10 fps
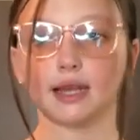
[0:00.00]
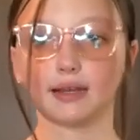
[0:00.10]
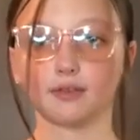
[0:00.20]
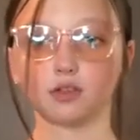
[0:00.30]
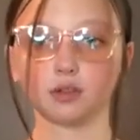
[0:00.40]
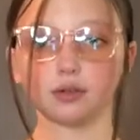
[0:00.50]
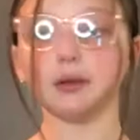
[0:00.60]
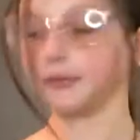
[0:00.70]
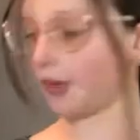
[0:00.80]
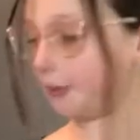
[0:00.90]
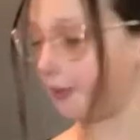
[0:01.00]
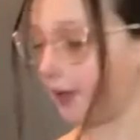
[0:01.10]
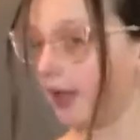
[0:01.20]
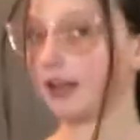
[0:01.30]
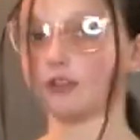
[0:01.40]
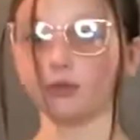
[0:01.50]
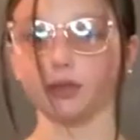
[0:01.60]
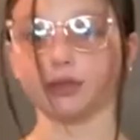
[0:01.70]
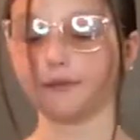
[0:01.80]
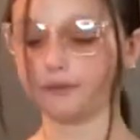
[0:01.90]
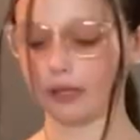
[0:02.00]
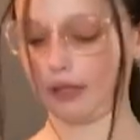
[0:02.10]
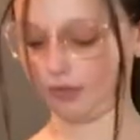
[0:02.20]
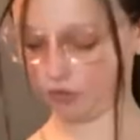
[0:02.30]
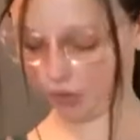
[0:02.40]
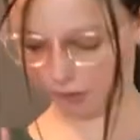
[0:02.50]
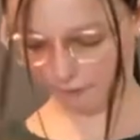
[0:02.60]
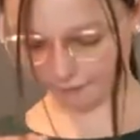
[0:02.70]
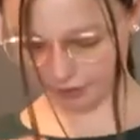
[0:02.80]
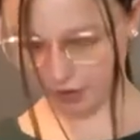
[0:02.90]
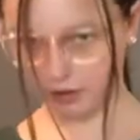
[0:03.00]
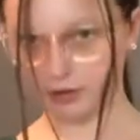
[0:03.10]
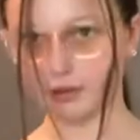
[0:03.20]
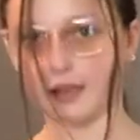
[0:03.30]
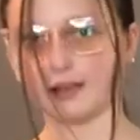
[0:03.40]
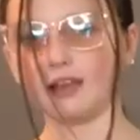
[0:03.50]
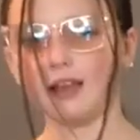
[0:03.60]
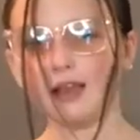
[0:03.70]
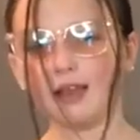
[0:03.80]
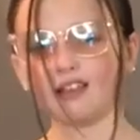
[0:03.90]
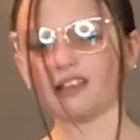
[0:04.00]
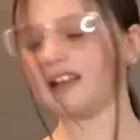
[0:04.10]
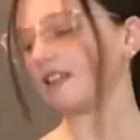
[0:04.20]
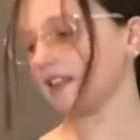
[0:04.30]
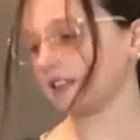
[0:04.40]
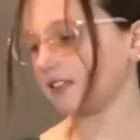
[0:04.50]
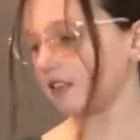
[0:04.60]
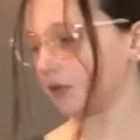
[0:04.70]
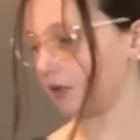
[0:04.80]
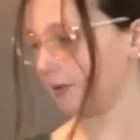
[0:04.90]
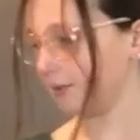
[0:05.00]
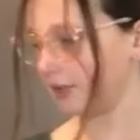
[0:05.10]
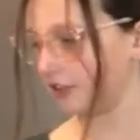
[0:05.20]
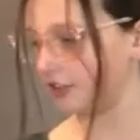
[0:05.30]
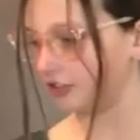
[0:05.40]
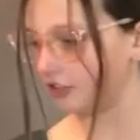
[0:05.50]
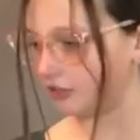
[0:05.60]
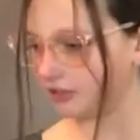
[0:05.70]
I give it 2 thumbs up, and it's really comfy and soft, and like it's kind of like the silky material.